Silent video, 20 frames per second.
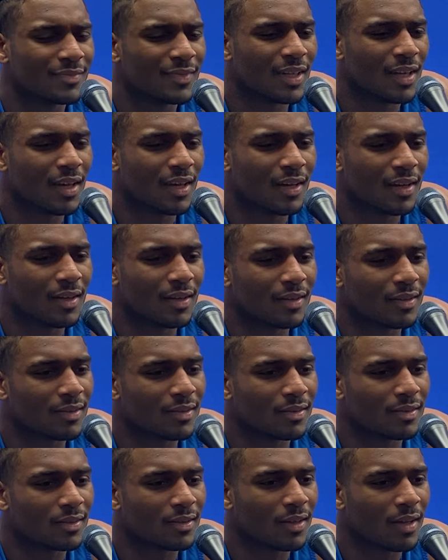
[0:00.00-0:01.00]

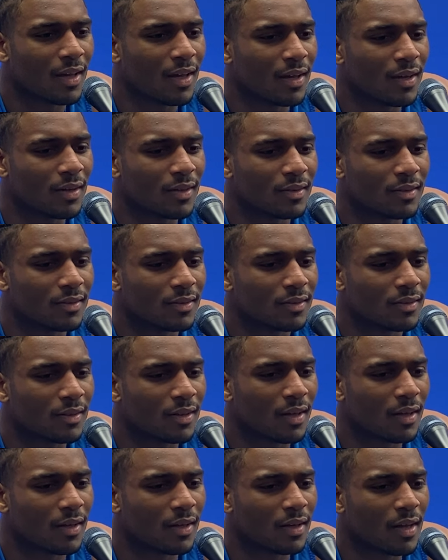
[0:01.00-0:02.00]
No.
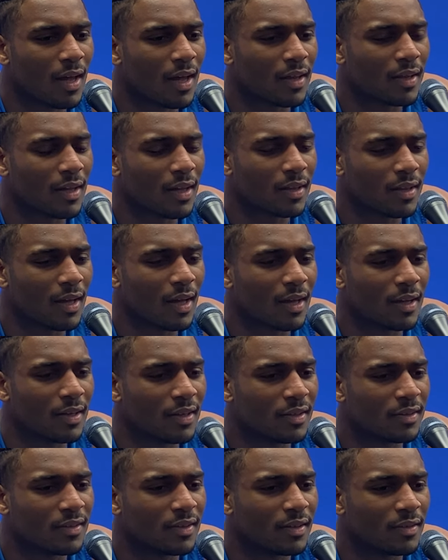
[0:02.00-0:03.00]
I lie.
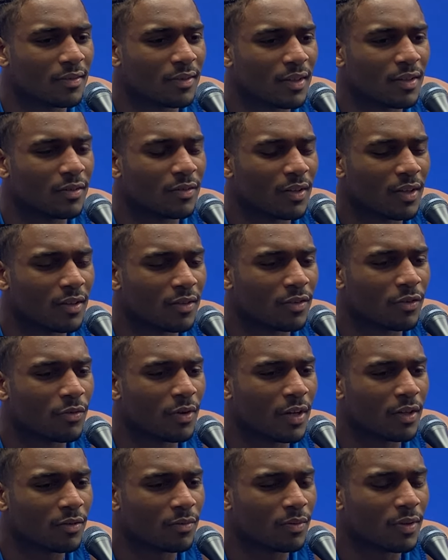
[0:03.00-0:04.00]

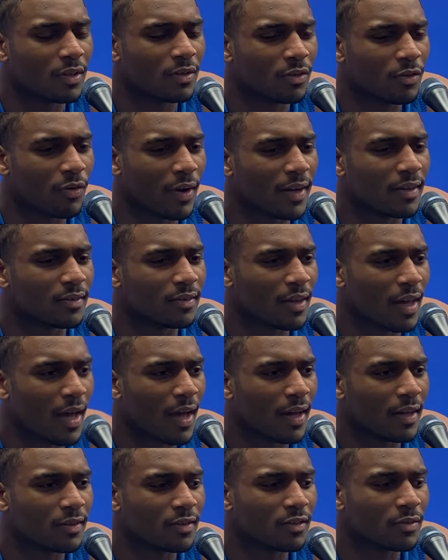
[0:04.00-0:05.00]
It's great
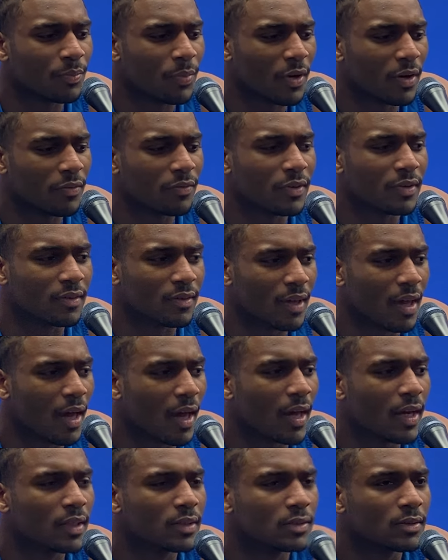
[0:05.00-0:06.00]
size. It's perfect
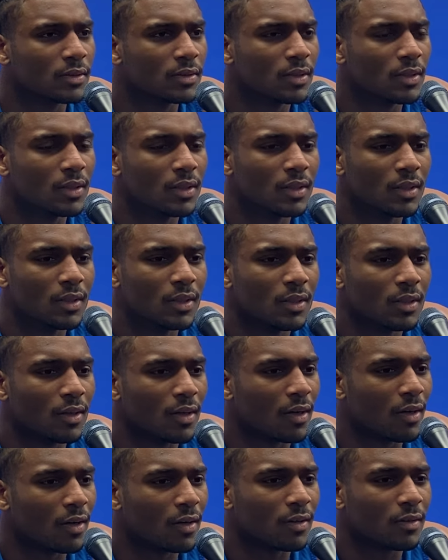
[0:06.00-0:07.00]
size.
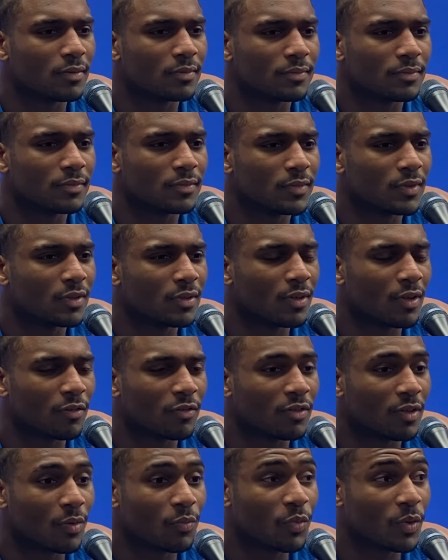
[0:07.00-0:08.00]
You know,
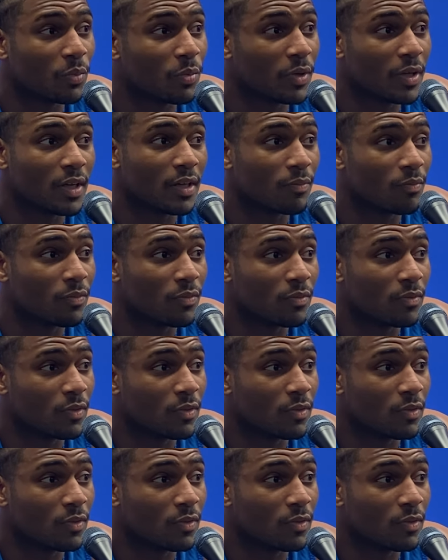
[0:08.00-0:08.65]
some people get